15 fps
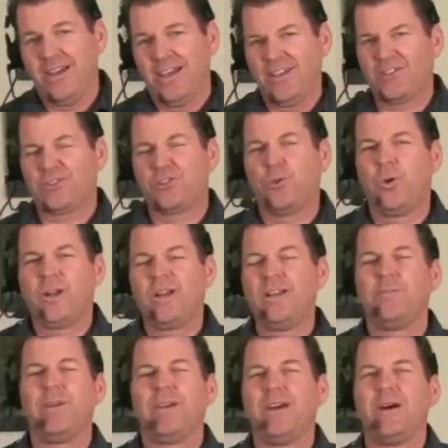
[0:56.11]
It's
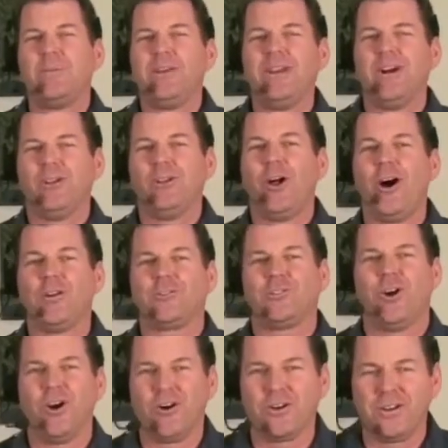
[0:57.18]
quickly becoming a lost
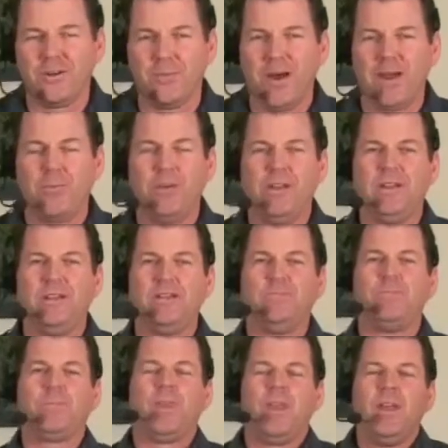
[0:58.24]
art, in my opinion.